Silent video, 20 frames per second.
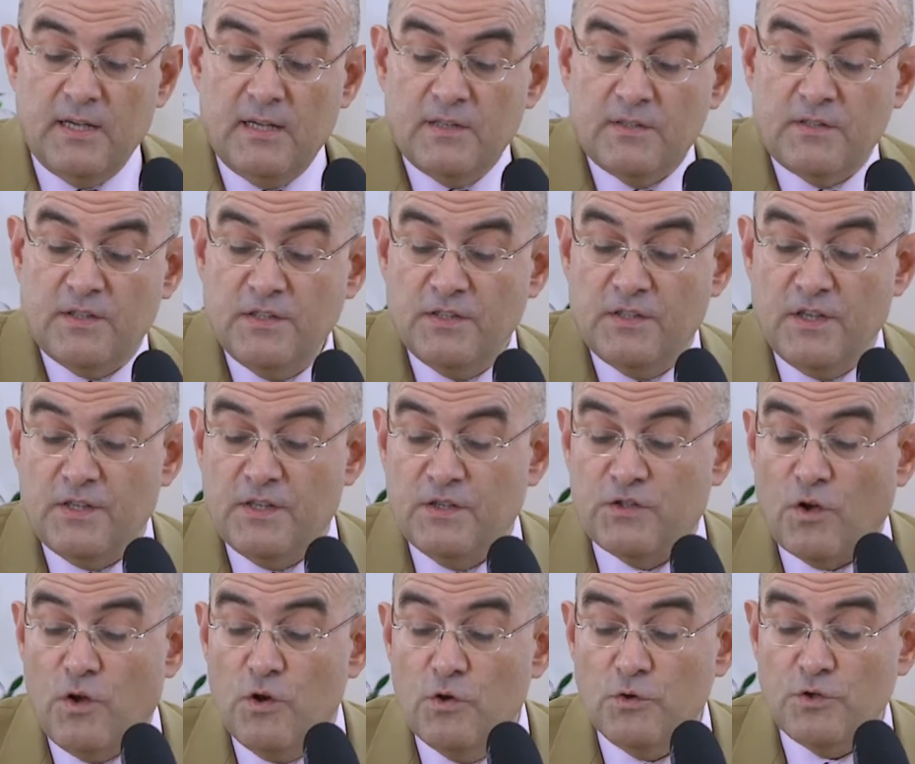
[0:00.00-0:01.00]
since the
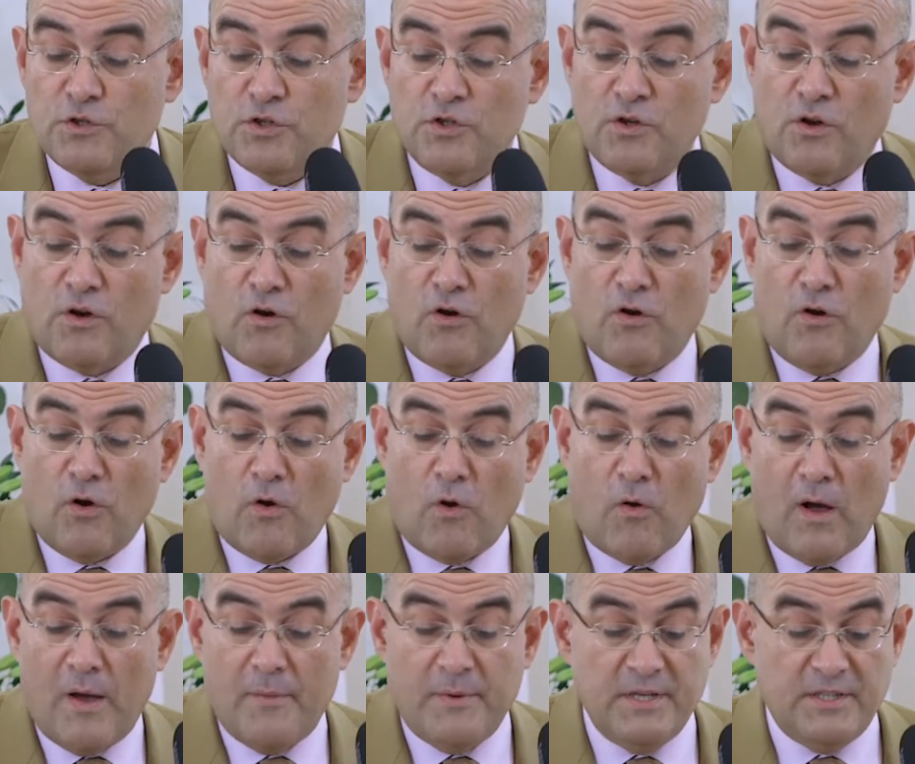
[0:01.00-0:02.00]
dissolution of
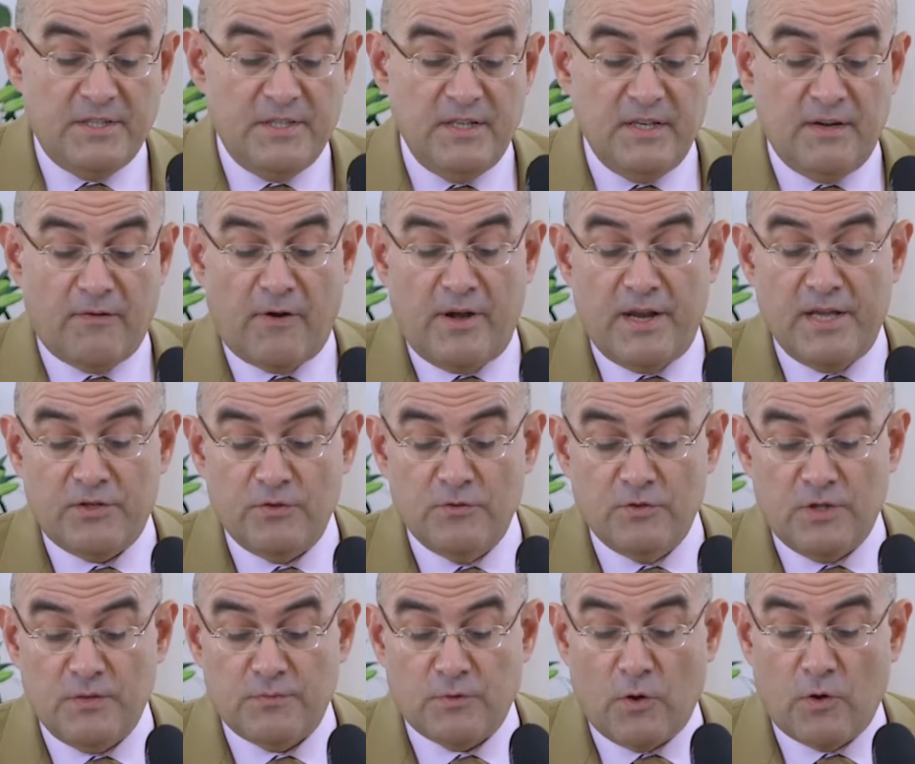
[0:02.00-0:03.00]
cohabiting
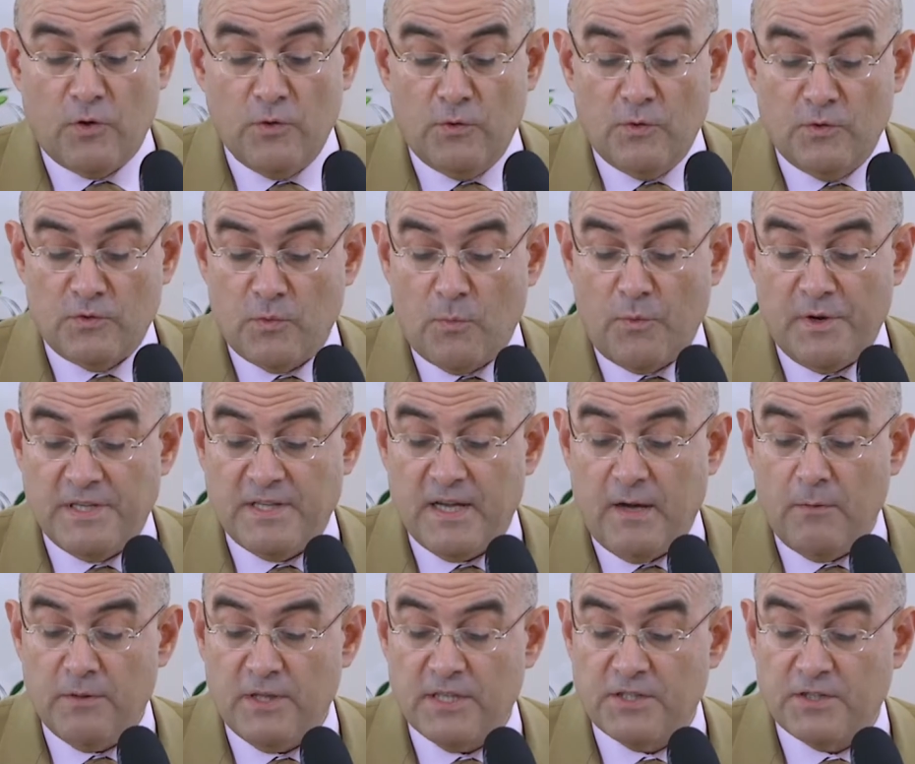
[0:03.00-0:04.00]
relationships occurs
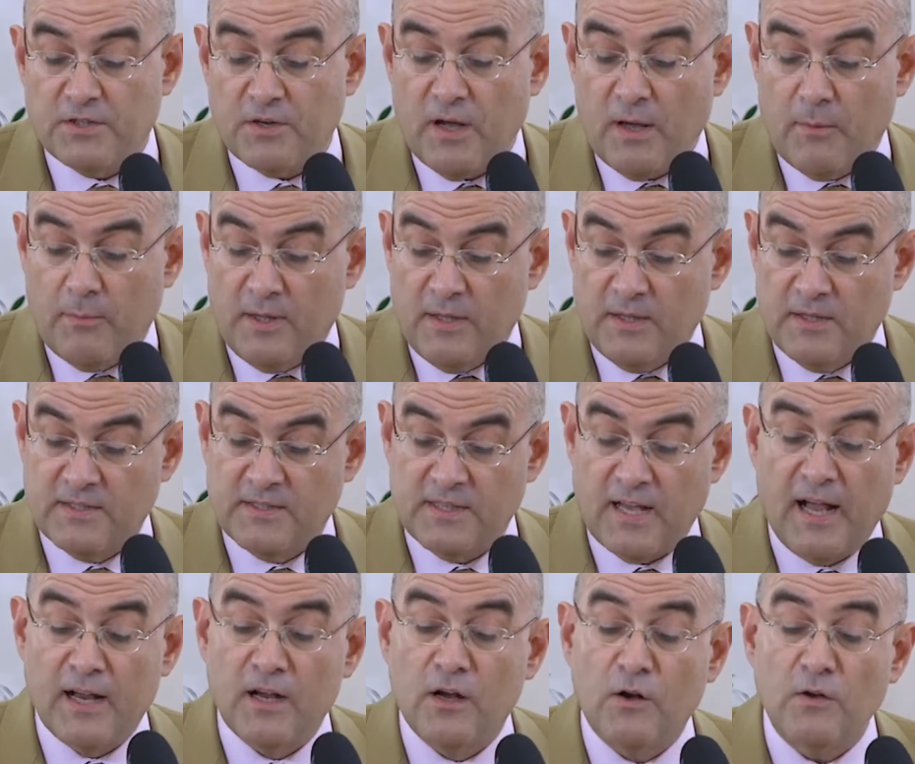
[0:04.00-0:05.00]
without the troubles
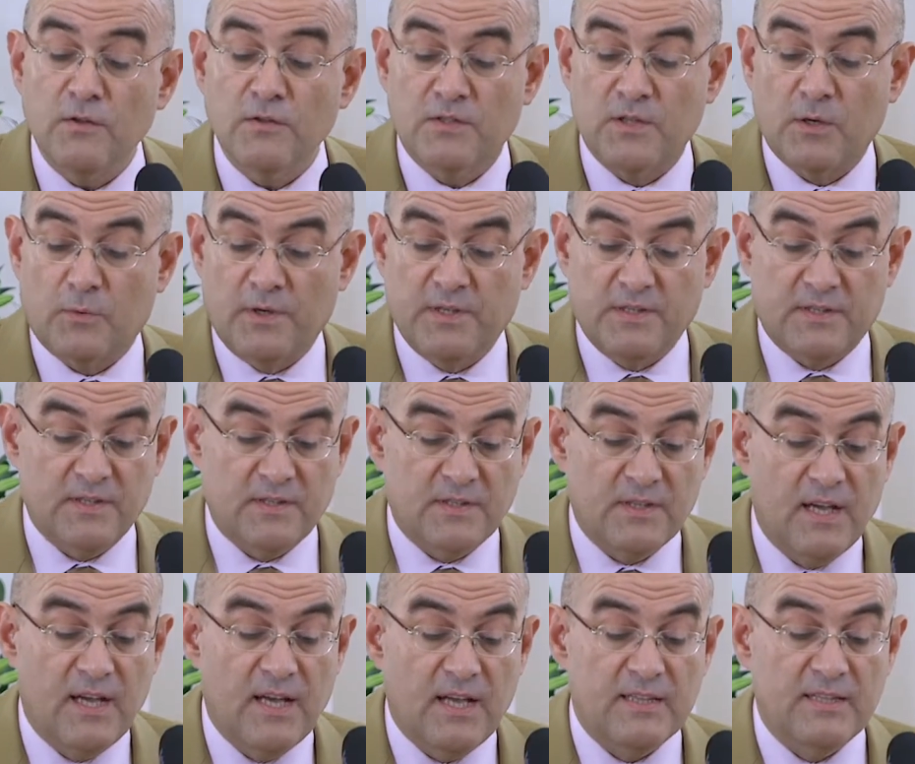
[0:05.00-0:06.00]
and consequences
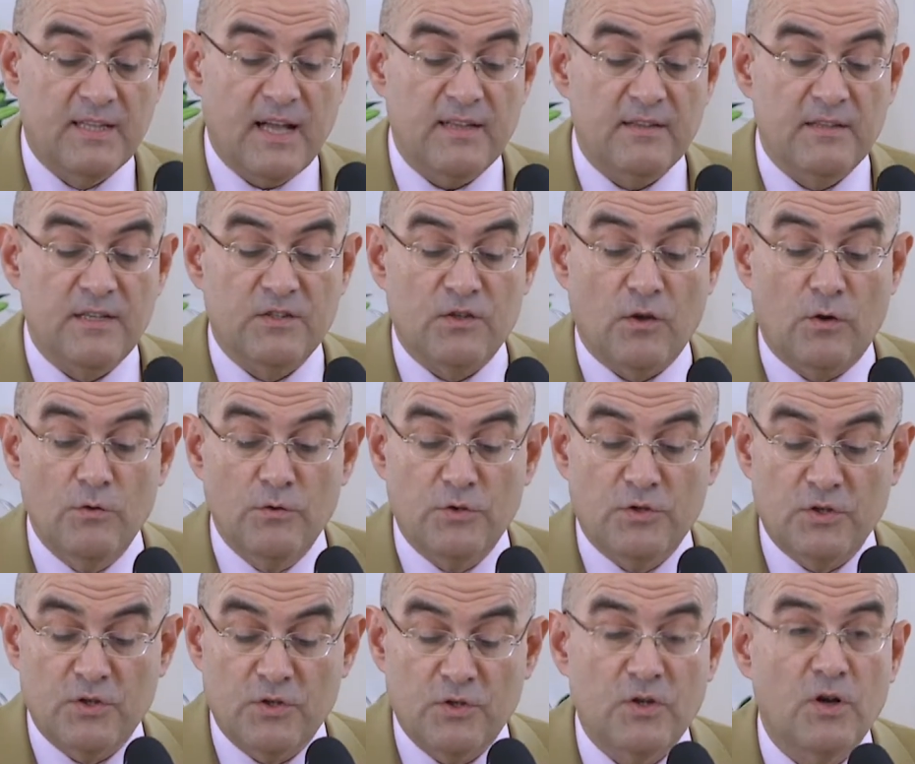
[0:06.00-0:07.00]
that
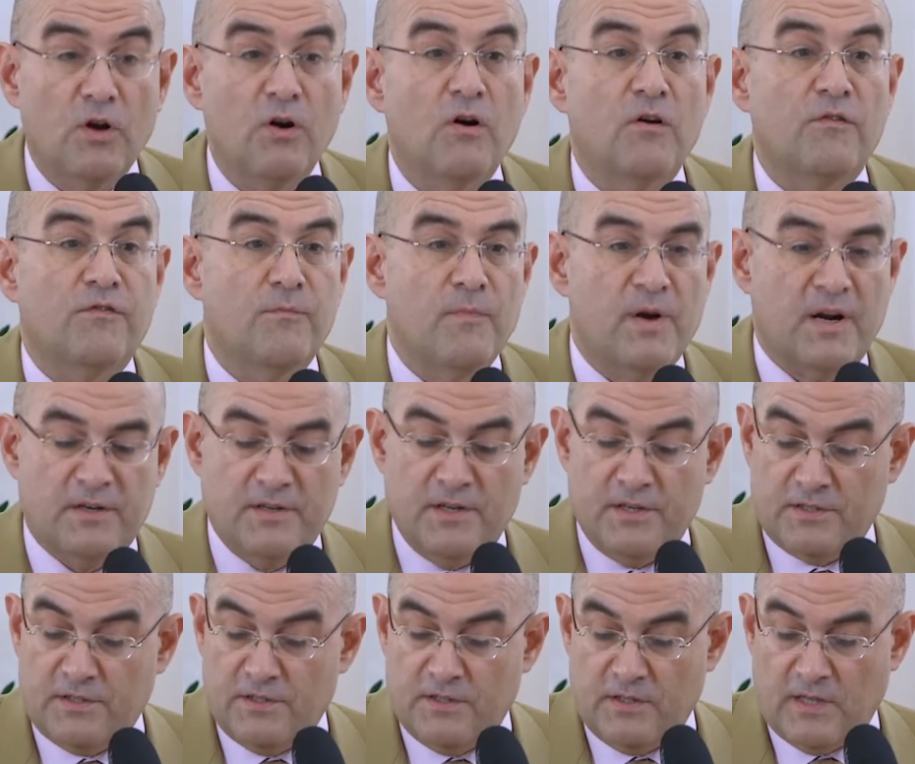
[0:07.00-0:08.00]
dissolution of
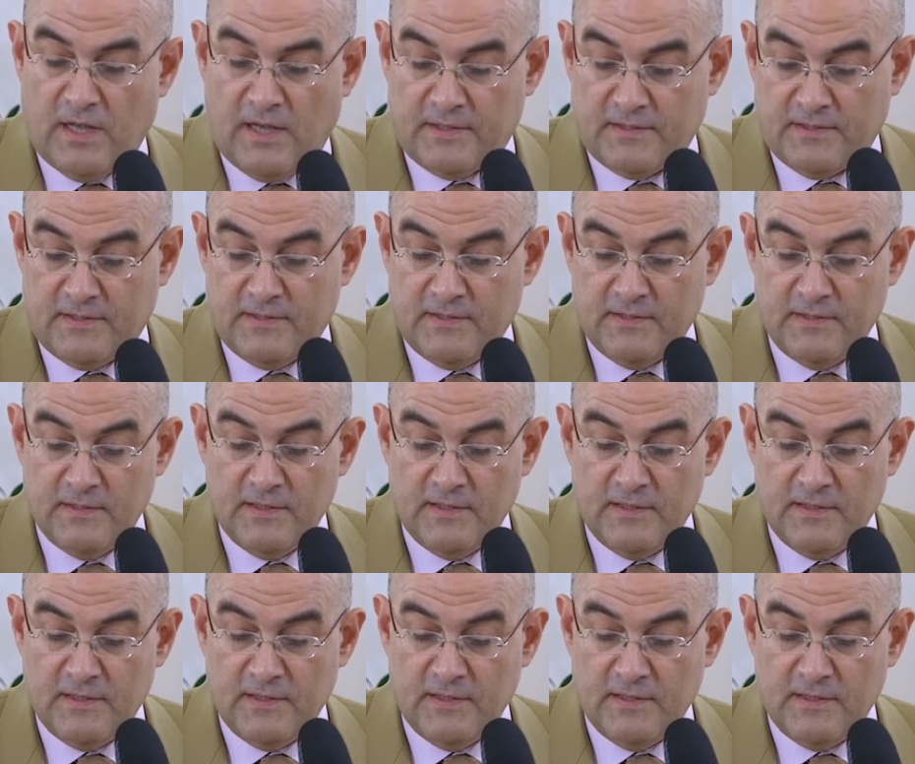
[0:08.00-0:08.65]
marriage does.